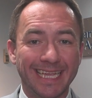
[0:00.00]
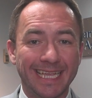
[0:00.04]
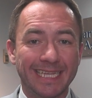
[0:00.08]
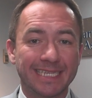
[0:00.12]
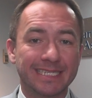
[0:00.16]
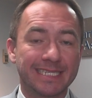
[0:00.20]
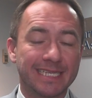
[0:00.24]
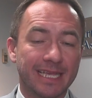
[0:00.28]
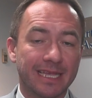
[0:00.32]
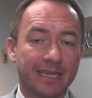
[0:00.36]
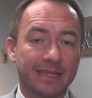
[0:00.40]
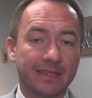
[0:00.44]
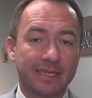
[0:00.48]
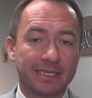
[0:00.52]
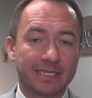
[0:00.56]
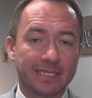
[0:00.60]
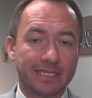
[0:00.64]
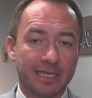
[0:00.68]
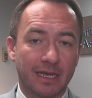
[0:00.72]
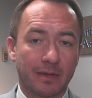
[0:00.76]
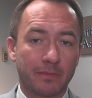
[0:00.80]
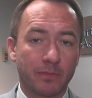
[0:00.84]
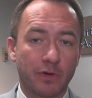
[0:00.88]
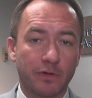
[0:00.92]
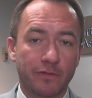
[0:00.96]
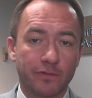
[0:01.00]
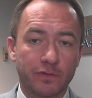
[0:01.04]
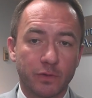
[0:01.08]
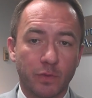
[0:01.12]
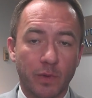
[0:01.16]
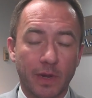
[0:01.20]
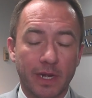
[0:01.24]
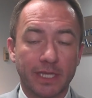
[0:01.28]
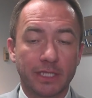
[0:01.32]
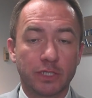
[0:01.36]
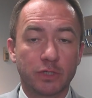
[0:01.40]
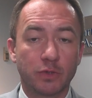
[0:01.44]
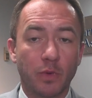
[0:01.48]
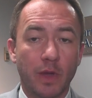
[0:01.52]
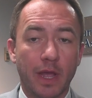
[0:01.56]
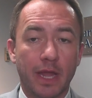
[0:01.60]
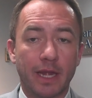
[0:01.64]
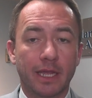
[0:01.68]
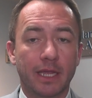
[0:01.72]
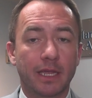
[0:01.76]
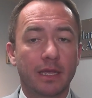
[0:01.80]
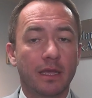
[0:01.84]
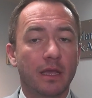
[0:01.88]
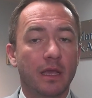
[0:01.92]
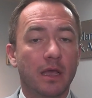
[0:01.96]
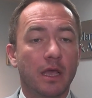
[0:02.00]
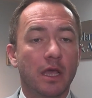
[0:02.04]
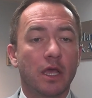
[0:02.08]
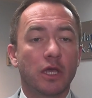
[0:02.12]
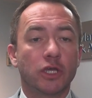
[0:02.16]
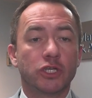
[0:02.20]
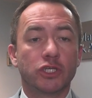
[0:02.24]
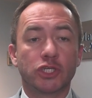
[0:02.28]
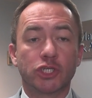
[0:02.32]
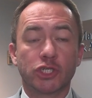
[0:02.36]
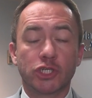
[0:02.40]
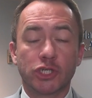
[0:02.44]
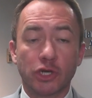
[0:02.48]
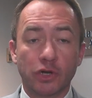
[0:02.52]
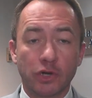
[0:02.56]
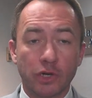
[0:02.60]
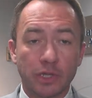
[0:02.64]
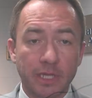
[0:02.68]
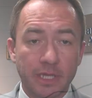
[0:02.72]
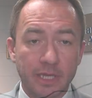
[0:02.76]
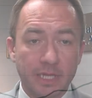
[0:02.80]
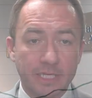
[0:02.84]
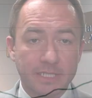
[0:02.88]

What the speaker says: easing in the summer of 2020. Surely